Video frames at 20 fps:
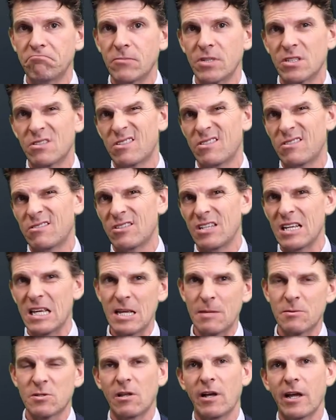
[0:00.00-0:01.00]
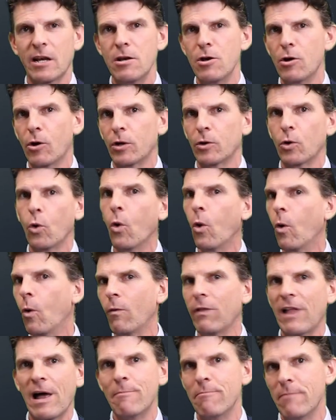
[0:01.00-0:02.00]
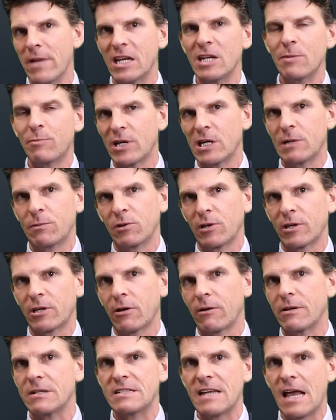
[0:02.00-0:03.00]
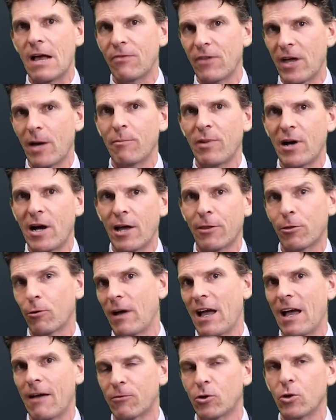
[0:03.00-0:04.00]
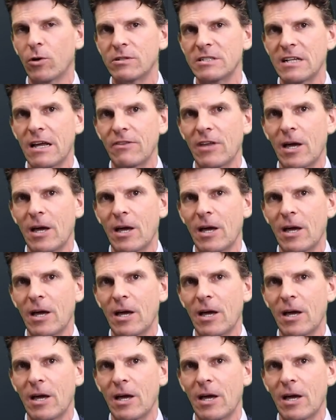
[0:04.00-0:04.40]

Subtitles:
It seems like not all that many people are going down that path or have gone down